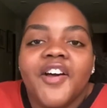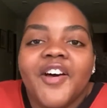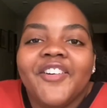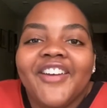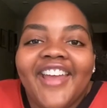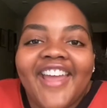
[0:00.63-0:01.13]

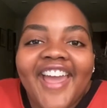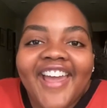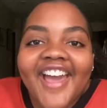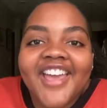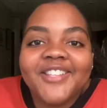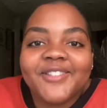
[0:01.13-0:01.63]
All right, hi
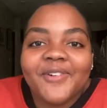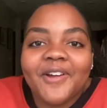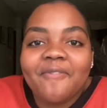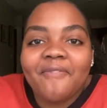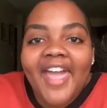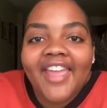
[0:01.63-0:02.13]
guys,
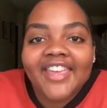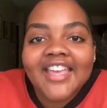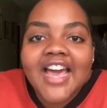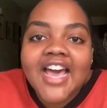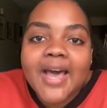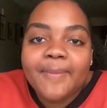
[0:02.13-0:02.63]
welcome back.
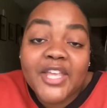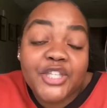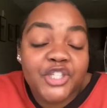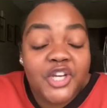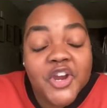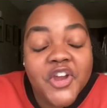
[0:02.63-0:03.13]

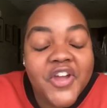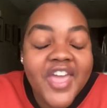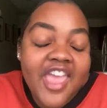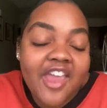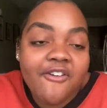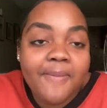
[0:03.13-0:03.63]
It's your girl
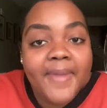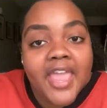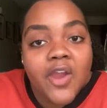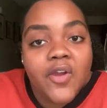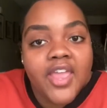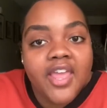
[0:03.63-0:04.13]
Airy
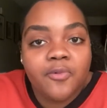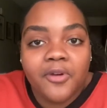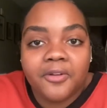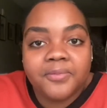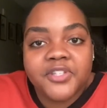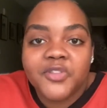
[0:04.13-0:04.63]
Berry, and
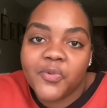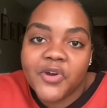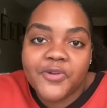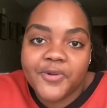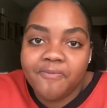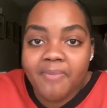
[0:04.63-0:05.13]
welcome to the
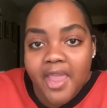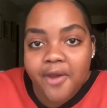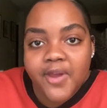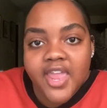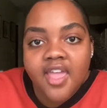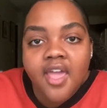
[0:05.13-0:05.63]
world of
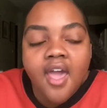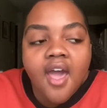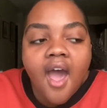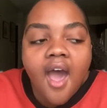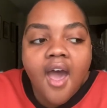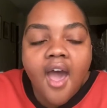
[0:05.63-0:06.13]
Berry.
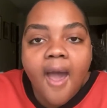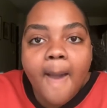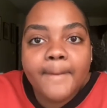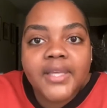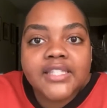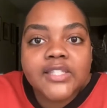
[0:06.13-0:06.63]

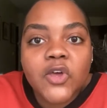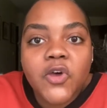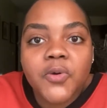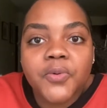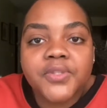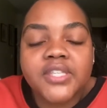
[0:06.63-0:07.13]

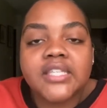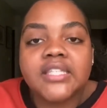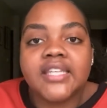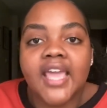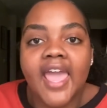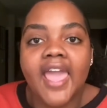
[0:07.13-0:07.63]
So
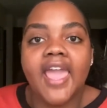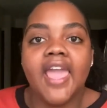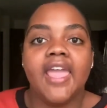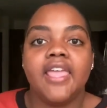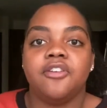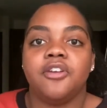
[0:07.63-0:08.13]

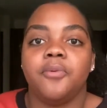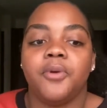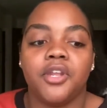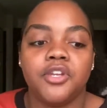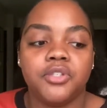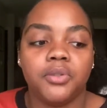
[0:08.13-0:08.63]
today, we're
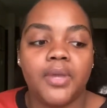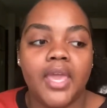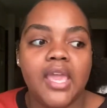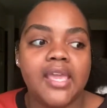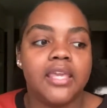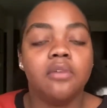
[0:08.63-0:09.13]
gonna do
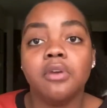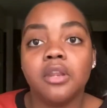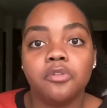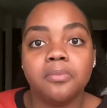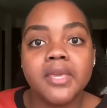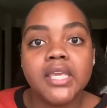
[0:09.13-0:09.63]
a get rid
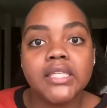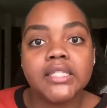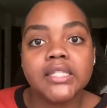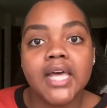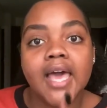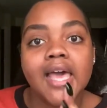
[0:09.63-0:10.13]
of me
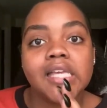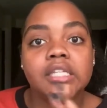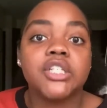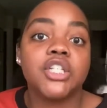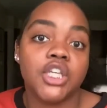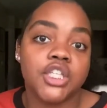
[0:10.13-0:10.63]

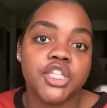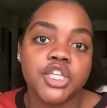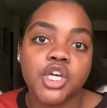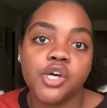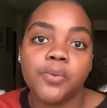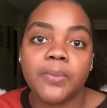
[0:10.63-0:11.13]
/ get to
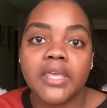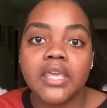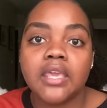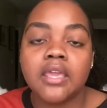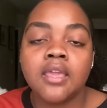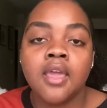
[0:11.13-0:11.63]
know
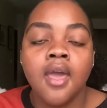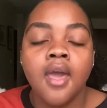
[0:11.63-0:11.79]
me.